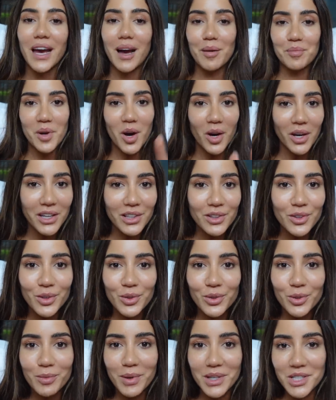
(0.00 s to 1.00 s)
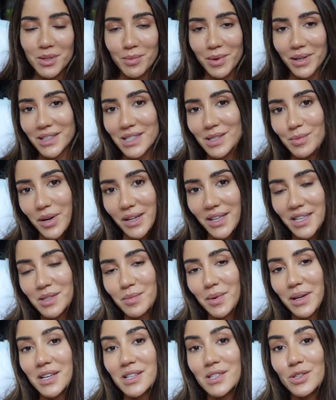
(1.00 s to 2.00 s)
I'm not gonna talk too much about these products
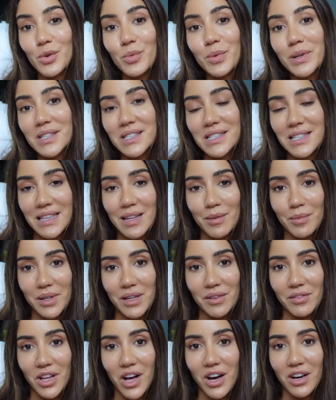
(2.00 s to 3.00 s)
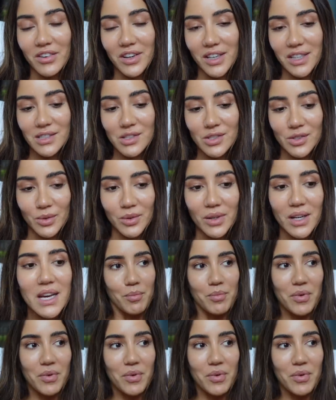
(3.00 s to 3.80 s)
because you will see them in the vlog very soon.